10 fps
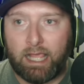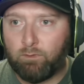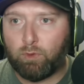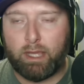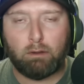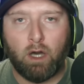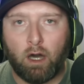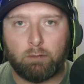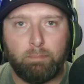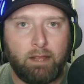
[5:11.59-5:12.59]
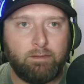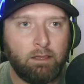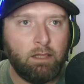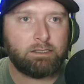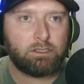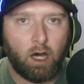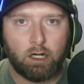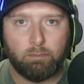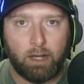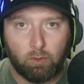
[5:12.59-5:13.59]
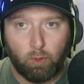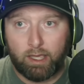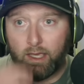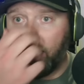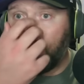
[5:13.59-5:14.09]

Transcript: even without Connor Pay, they lost Connor, by the way,